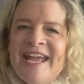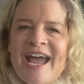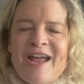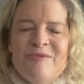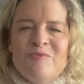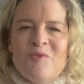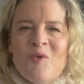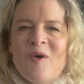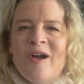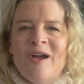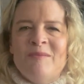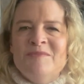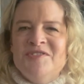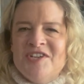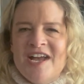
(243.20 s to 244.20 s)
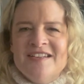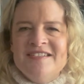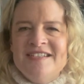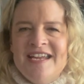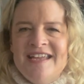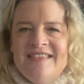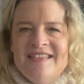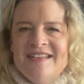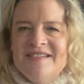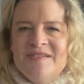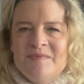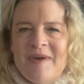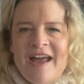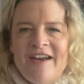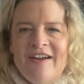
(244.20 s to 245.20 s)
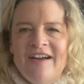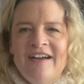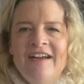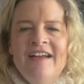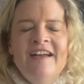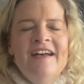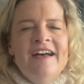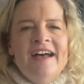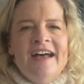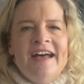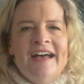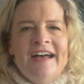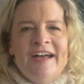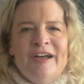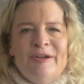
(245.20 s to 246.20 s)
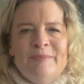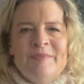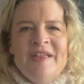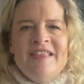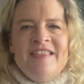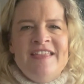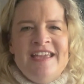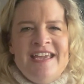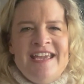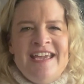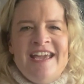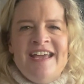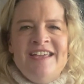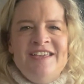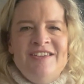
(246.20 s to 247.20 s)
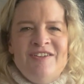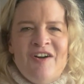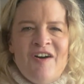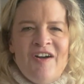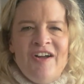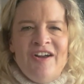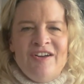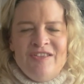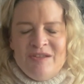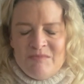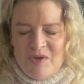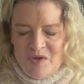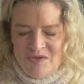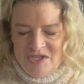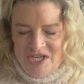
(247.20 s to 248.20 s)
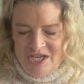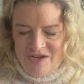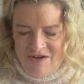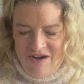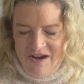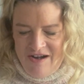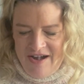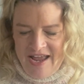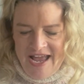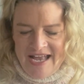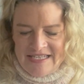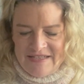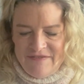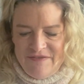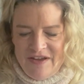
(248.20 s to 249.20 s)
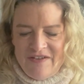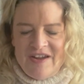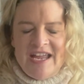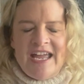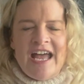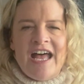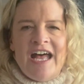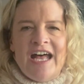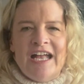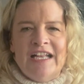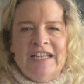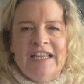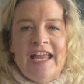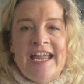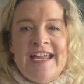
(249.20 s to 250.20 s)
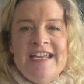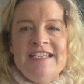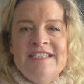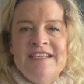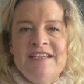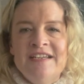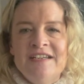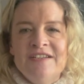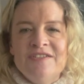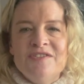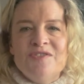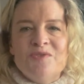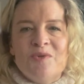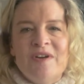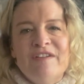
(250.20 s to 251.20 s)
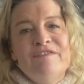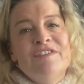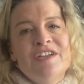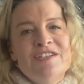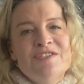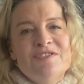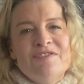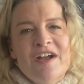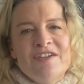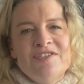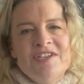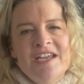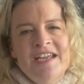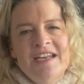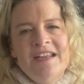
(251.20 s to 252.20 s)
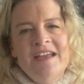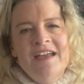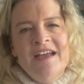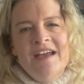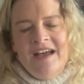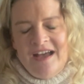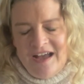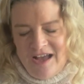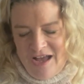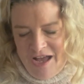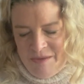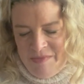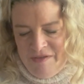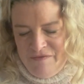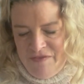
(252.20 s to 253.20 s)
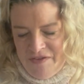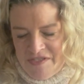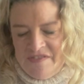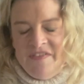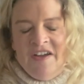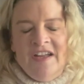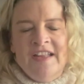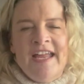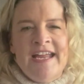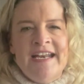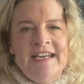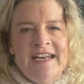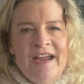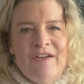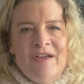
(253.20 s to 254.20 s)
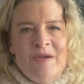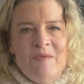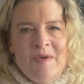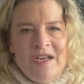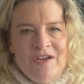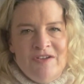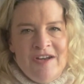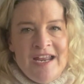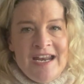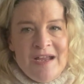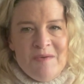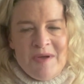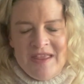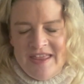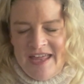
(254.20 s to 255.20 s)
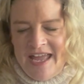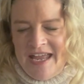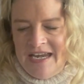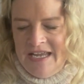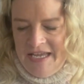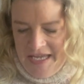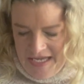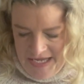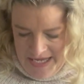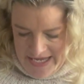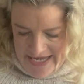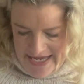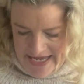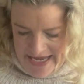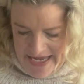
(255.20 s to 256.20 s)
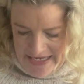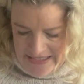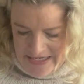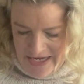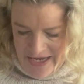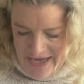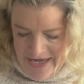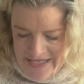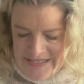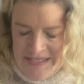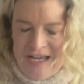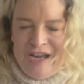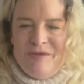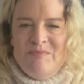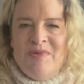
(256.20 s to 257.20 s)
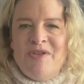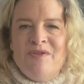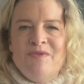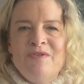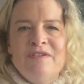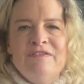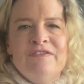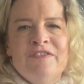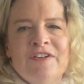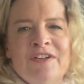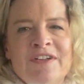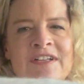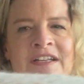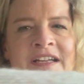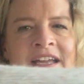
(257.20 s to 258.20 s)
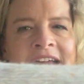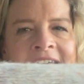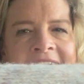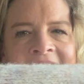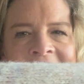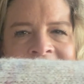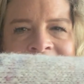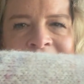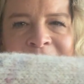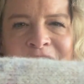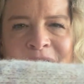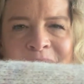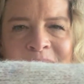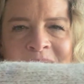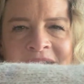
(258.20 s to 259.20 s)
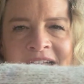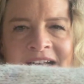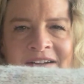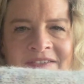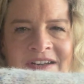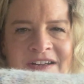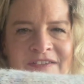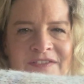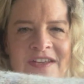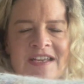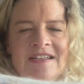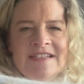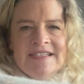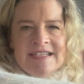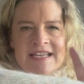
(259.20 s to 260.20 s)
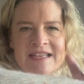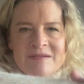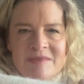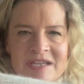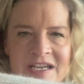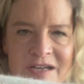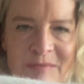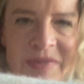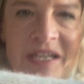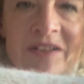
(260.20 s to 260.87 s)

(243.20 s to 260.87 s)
and warm just in this sweater. The yarn, the mochi yarn, has a very light sort of construction. It feels very light and airy when you're knitting with it, and it's got a beautiful halo. I don't know if you can see. Let me come in a